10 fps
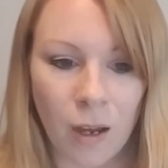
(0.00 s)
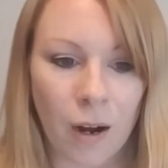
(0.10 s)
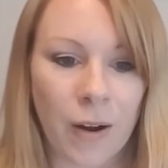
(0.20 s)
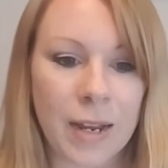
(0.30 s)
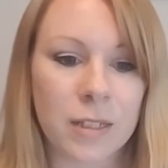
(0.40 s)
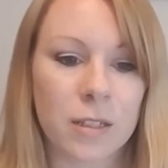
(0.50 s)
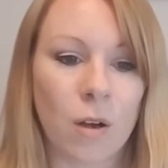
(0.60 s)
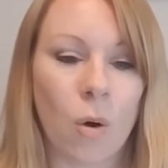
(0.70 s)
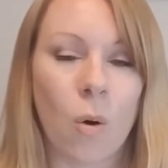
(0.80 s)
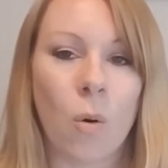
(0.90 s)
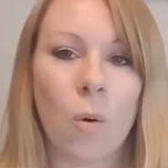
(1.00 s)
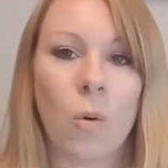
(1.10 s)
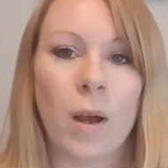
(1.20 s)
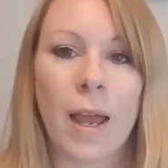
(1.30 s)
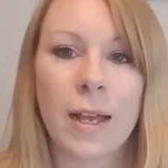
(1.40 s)
All right,
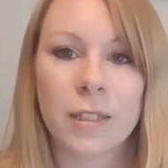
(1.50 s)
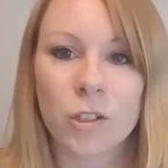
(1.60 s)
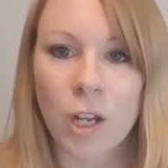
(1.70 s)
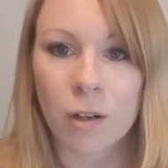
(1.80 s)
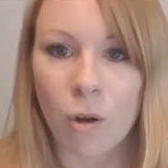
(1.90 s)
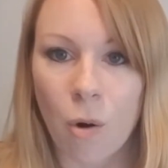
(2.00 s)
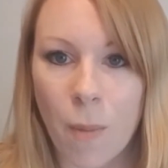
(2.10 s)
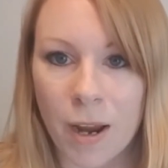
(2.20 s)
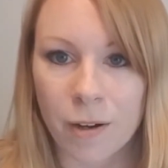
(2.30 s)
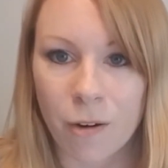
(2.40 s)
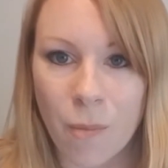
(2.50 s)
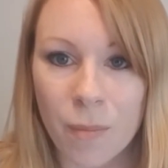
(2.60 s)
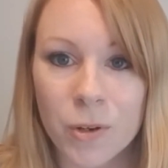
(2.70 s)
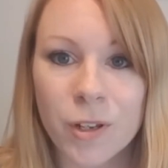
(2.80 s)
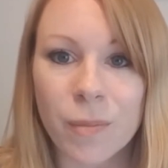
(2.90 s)
so as a general reminder,
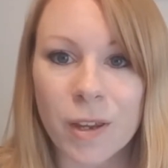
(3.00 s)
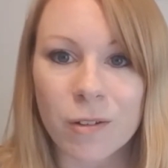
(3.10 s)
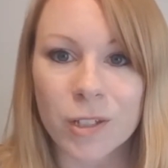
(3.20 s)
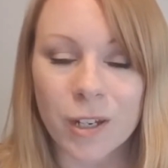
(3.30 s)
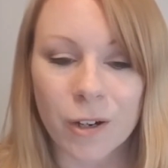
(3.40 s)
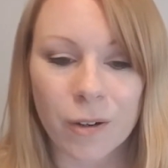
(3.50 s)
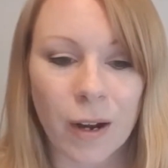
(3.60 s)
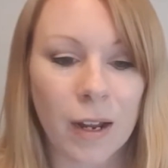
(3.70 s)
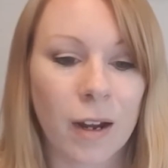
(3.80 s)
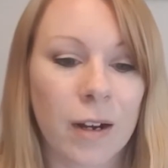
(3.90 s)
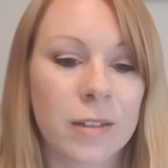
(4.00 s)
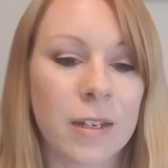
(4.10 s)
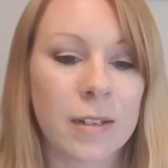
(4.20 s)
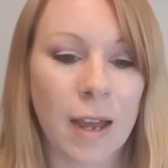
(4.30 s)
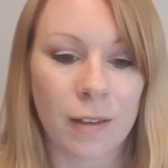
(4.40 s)
remember to be using your credit cards
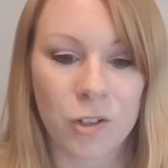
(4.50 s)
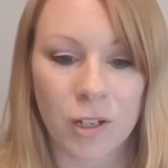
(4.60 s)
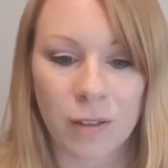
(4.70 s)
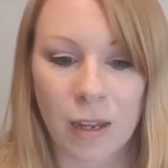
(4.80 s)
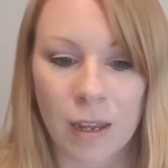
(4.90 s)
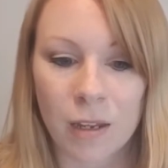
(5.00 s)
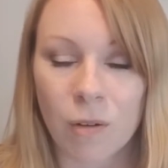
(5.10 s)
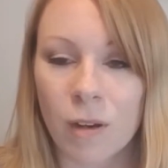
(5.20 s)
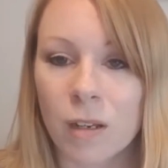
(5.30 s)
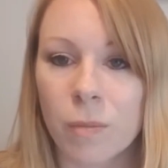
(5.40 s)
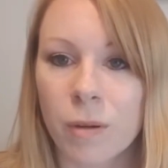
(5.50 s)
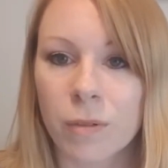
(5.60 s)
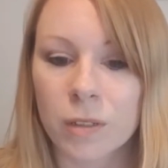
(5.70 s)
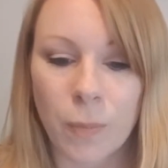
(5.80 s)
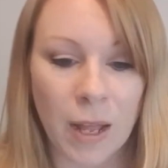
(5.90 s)
intelligently. You need to be
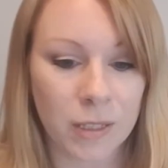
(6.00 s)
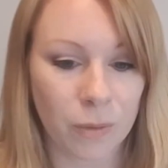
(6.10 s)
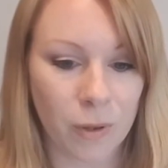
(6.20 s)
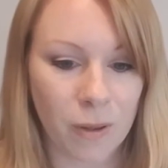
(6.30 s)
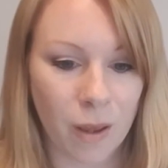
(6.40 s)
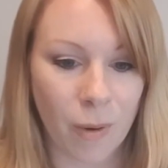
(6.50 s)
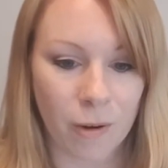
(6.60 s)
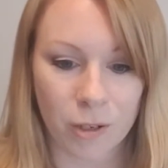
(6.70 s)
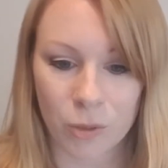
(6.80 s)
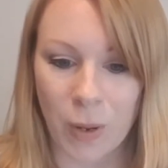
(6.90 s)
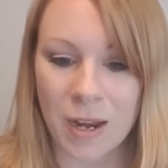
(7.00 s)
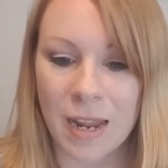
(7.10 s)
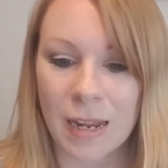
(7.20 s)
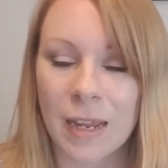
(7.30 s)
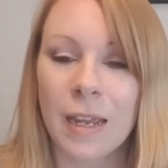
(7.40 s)
responsible about your
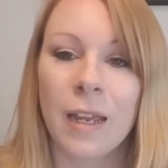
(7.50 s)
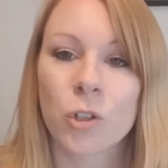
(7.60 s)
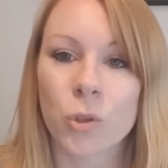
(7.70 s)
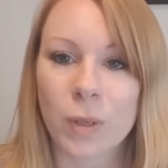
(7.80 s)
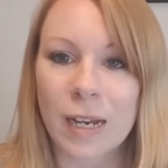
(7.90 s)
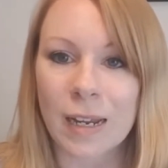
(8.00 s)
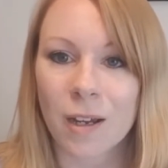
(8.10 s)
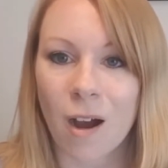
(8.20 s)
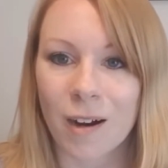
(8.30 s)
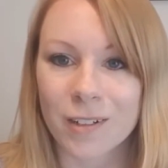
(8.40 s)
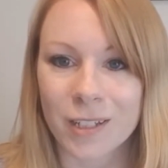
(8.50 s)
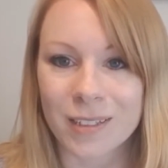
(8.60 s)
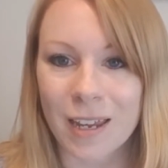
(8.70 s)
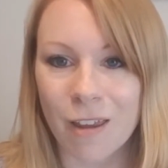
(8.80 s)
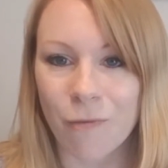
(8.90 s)
spending, treating cards
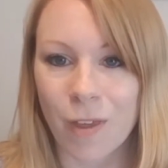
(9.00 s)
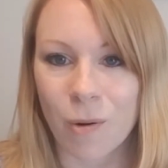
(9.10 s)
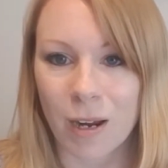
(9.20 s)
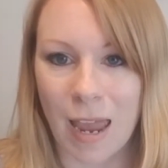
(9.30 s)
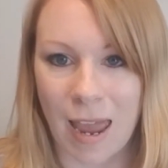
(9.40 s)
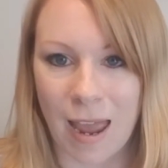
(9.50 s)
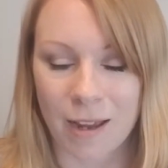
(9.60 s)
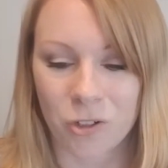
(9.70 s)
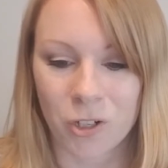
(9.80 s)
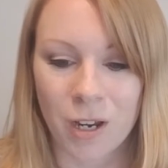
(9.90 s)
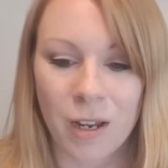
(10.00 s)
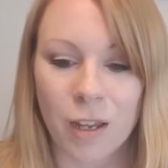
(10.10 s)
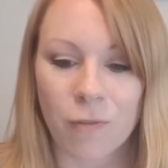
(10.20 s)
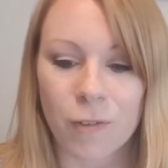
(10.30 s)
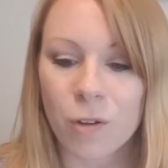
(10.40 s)
as if they were cash.
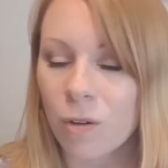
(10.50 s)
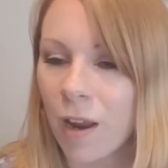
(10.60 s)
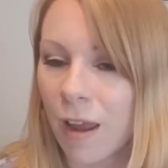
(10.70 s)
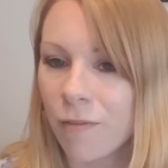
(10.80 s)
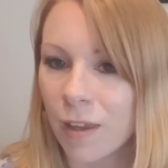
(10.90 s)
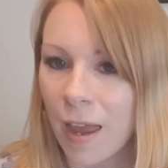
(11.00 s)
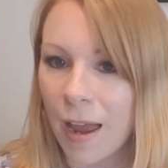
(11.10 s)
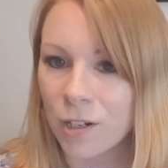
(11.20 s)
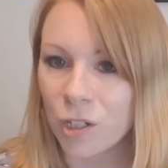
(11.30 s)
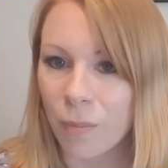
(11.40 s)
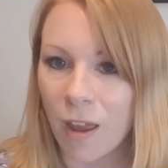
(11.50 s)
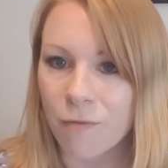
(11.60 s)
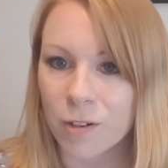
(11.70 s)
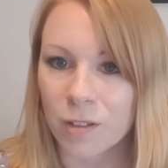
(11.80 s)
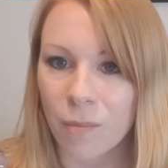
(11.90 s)
If you don't have the cash to pay
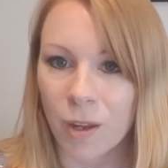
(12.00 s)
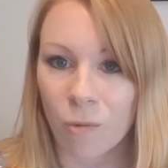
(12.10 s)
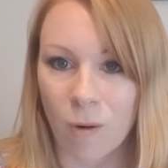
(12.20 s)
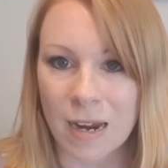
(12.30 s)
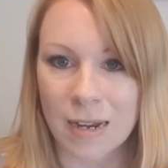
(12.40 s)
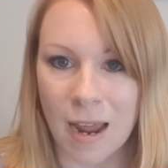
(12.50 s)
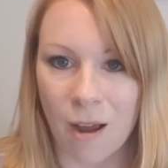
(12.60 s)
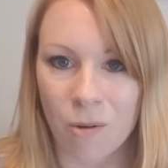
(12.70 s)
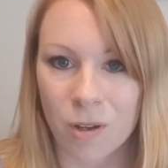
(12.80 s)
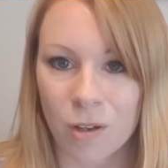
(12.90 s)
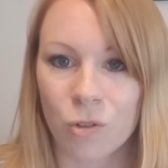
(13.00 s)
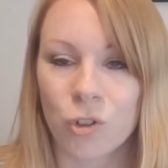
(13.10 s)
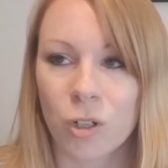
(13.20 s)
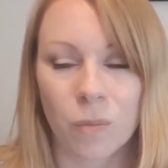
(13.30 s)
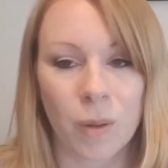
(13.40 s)
for something right now, you
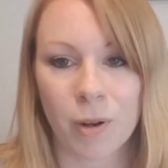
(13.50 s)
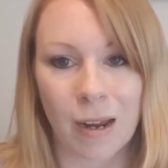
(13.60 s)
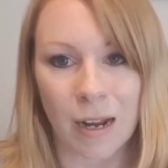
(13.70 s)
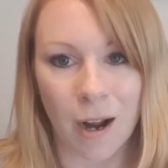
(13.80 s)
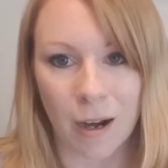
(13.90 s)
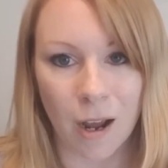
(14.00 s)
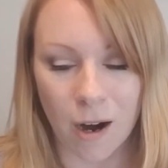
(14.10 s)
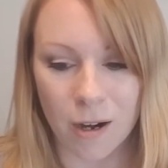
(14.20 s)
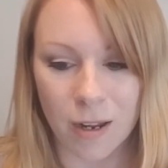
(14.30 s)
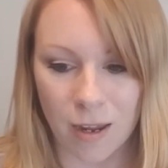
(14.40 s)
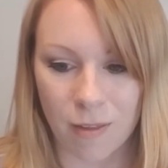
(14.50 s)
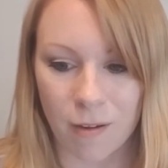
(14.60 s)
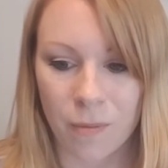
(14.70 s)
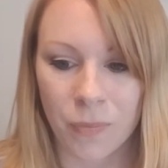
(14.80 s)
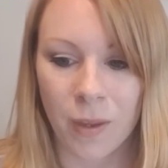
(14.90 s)
shouldn't be putting it on a card
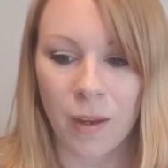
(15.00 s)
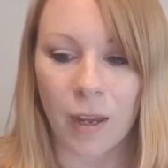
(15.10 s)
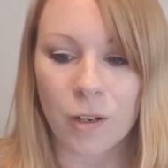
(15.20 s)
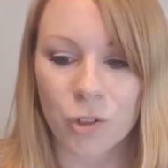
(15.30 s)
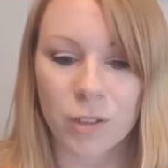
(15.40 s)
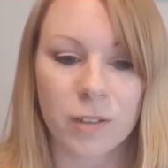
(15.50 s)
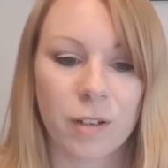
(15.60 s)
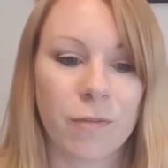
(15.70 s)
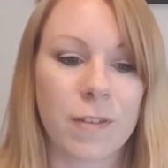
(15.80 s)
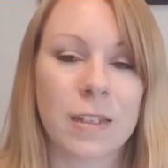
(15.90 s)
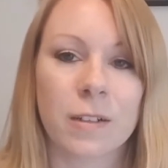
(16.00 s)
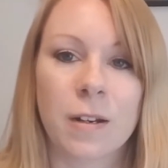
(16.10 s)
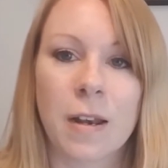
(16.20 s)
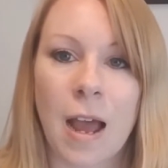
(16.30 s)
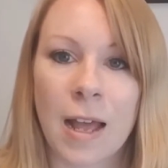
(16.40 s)
either. Interest and fees are
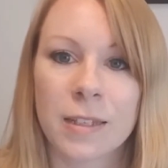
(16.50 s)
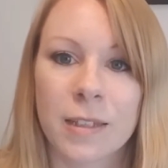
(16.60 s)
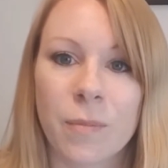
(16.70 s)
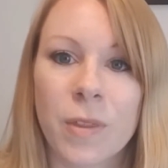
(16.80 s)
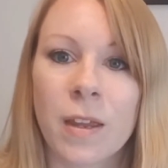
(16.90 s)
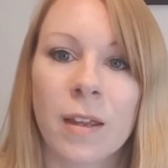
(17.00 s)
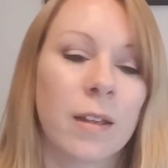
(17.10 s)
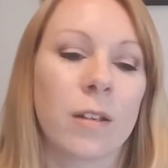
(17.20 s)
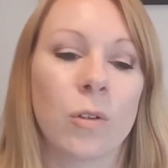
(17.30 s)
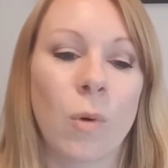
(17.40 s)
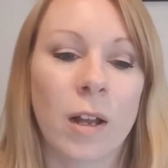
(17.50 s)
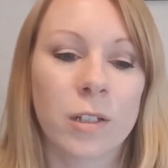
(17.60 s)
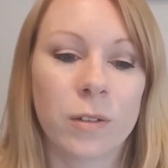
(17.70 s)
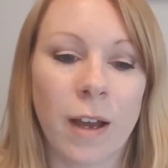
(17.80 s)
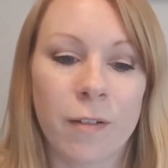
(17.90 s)
not something you want
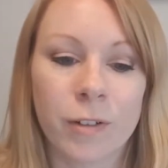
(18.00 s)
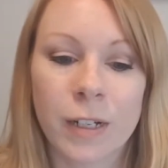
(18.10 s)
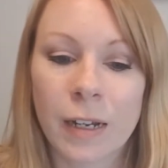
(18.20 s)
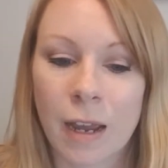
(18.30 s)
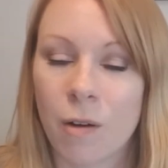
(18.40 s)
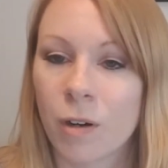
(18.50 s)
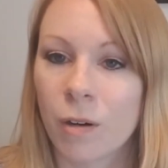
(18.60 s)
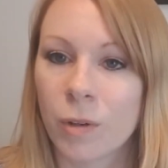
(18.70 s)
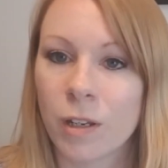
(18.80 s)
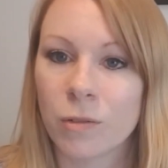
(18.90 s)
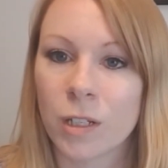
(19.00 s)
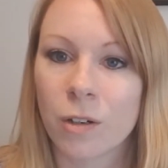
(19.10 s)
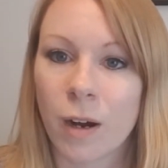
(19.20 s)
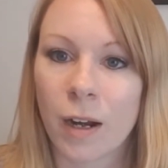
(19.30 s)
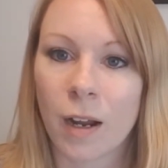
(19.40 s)
to ever encounter when
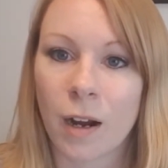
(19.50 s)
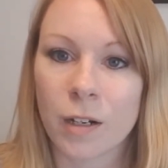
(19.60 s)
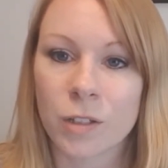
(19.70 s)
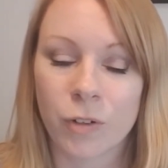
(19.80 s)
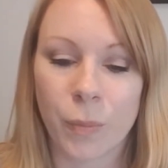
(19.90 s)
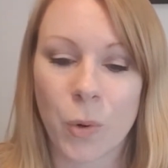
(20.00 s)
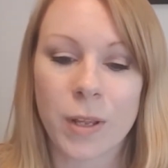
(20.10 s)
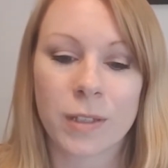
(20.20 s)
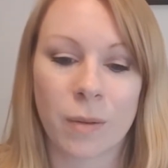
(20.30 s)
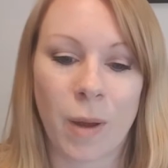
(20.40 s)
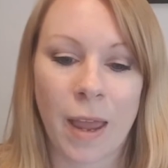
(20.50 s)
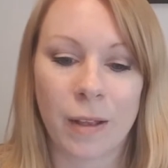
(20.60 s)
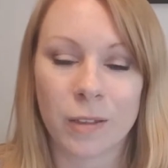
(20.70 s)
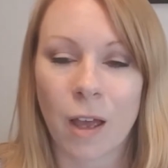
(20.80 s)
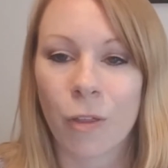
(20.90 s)
using credit cards for points
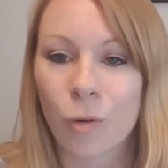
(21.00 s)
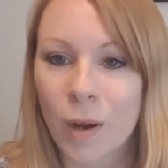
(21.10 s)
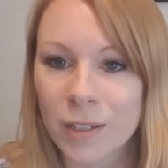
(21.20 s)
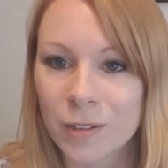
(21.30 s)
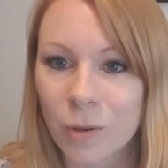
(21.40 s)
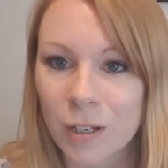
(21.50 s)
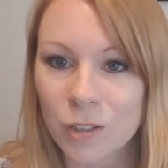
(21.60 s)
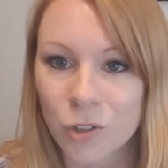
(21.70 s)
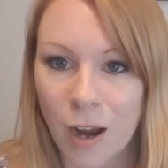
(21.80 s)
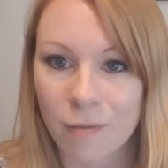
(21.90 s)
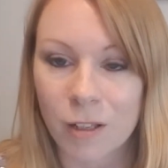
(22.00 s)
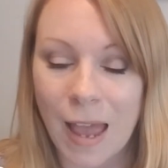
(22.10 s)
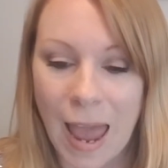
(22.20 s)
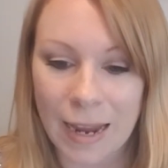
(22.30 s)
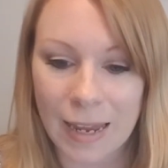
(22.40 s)
miles, otherwise known as travel
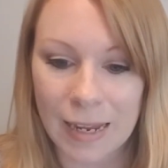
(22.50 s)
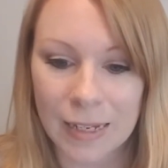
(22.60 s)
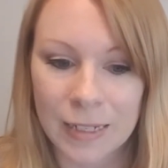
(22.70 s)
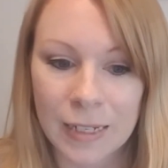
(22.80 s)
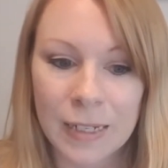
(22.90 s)
hacking.